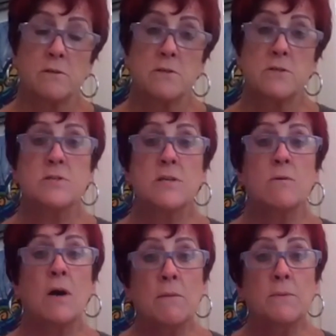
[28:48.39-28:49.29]
So
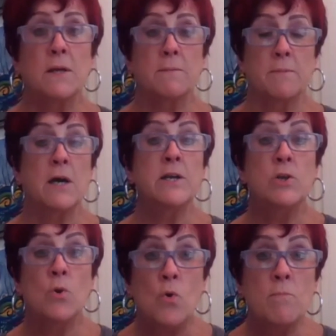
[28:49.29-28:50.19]
her
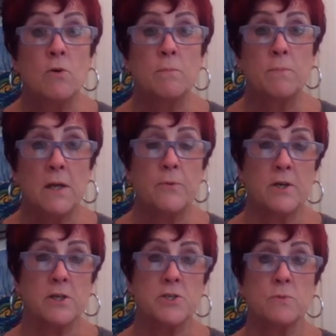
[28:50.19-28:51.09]
normal blood
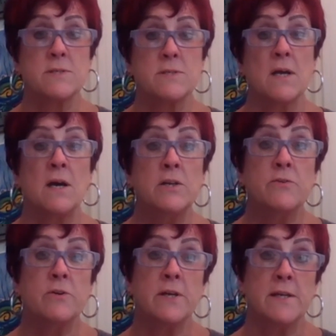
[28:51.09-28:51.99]
pressure was
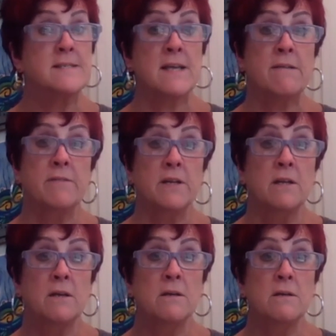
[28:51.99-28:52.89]

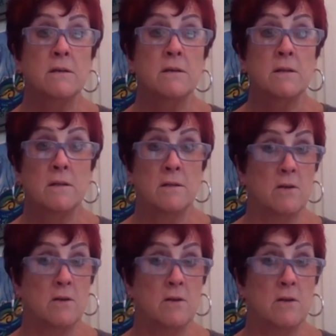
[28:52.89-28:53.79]
170
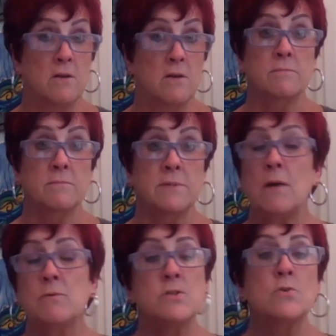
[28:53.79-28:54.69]
over 90.
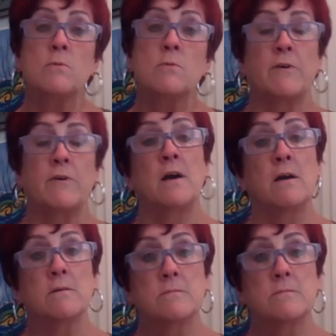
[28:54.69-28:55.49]
That was normal for her.